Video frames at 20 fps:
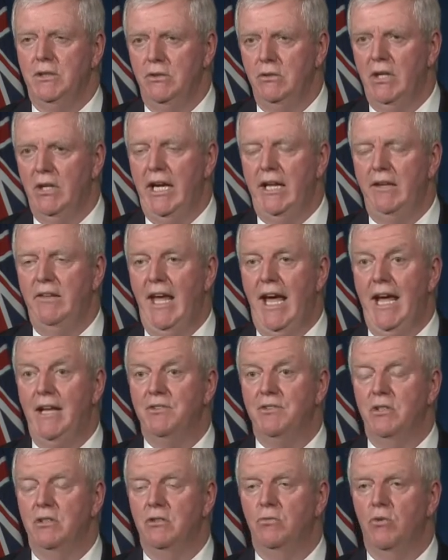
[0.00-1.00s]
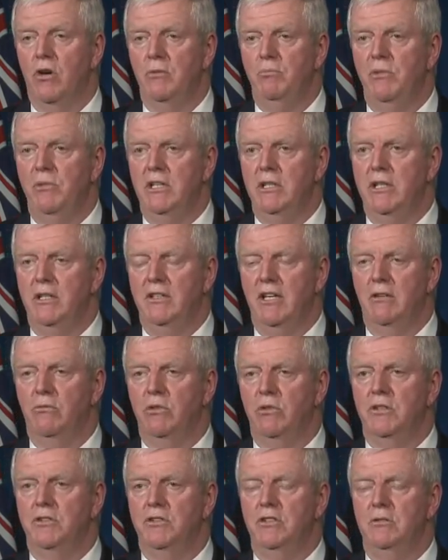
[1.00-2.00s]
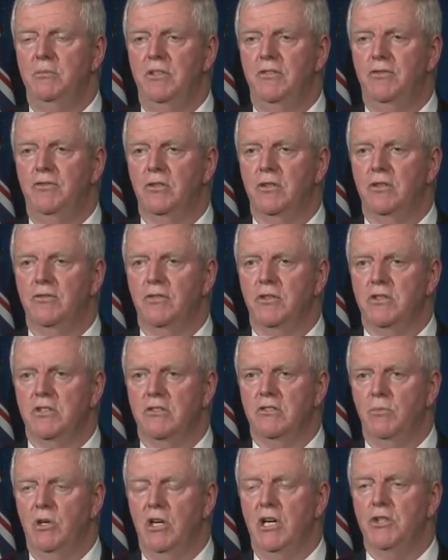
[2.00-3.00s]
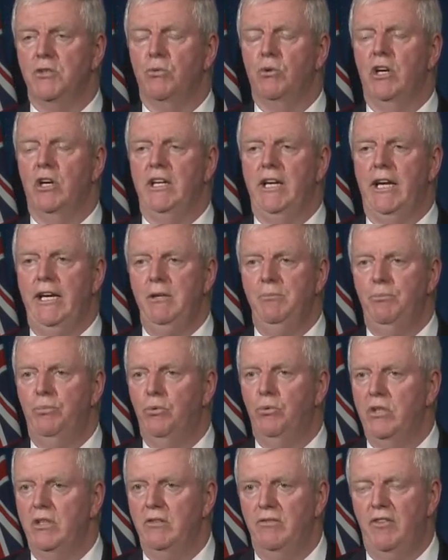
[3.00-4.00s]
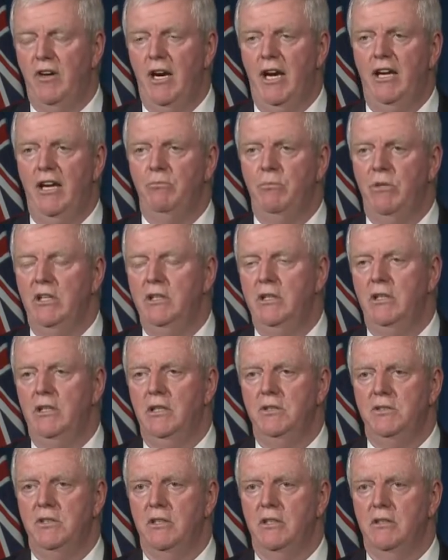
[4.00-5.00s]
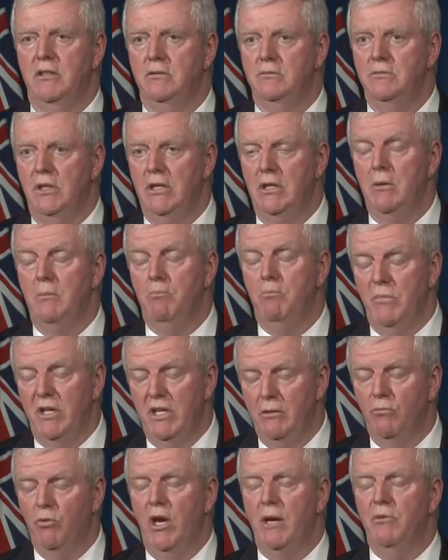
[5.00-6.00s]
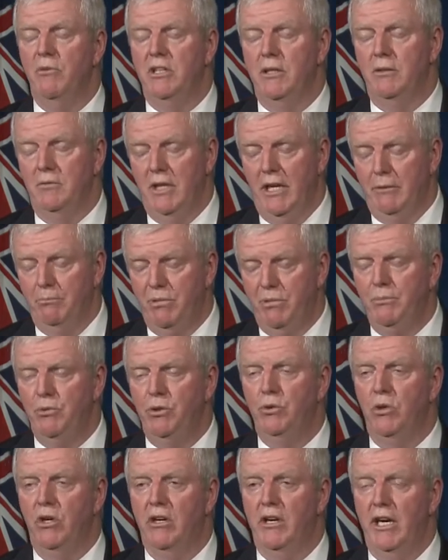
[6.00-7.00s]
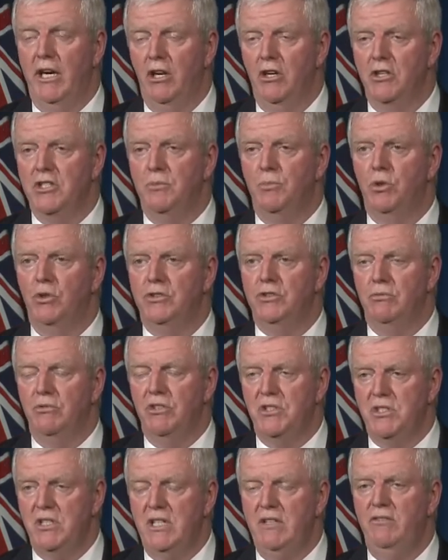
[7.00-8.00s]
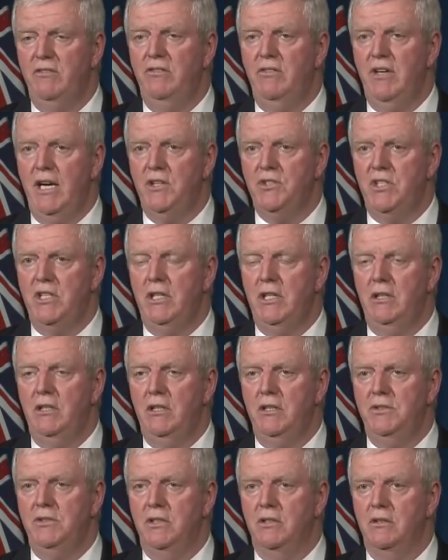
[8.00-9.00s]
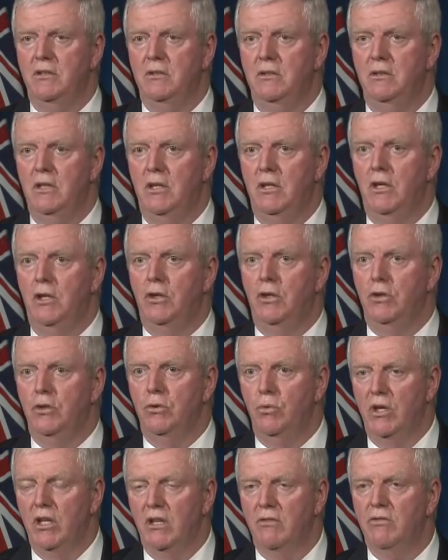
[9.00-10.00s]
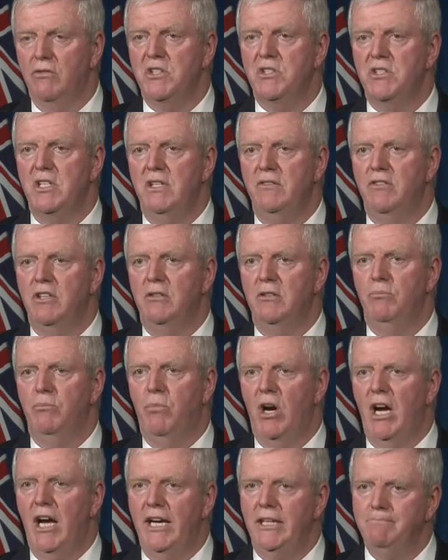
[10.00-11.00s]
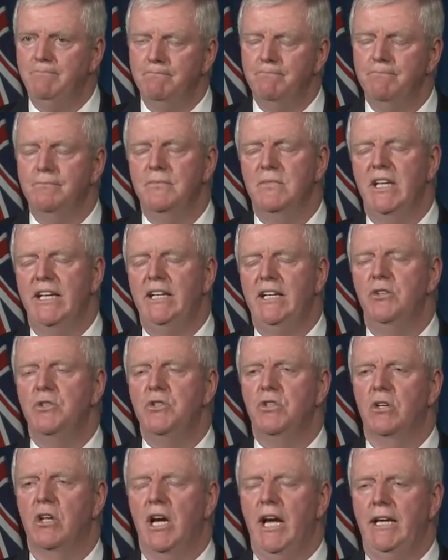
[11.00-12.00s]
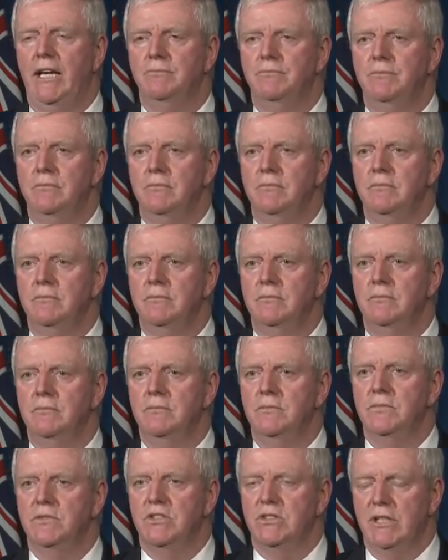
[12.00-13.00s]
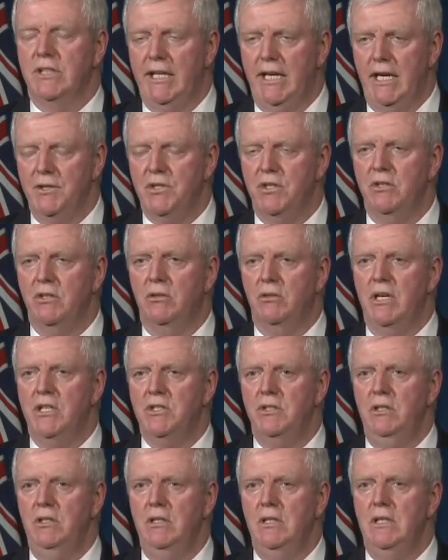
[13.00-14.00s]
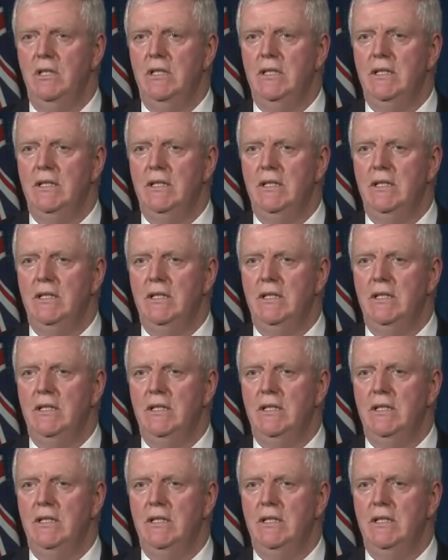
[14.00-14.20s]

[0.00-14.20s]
You had that to the 1 million that we'll do before the 1st of March. We're at 8.5 million Ontario, men and women and people who are eligible to receive the vaccine in Ontario who will have received it by later July. Does that answer your question?